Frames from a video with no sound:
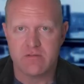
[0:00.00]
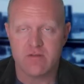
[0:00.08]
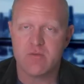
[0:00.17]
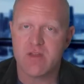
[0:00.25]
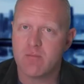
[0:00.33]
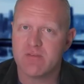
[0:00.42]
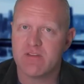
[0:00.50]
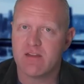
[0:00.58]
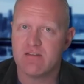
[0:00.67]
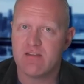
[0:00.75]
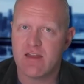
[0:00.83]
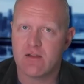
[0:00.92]
Sometimes they
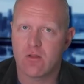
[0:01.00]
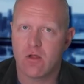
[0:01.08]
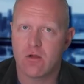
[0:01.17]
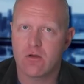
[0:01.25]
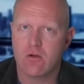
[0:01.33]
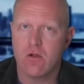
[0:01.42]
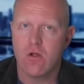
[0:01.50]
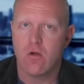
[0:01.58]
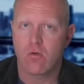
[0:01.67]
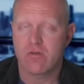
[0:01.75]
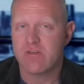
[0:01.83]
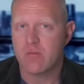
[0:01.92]
can take longer
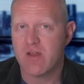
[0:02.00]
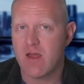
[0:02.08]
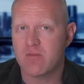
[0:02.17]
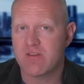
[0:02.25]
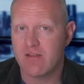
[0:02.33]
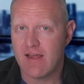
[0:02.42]
or sometimes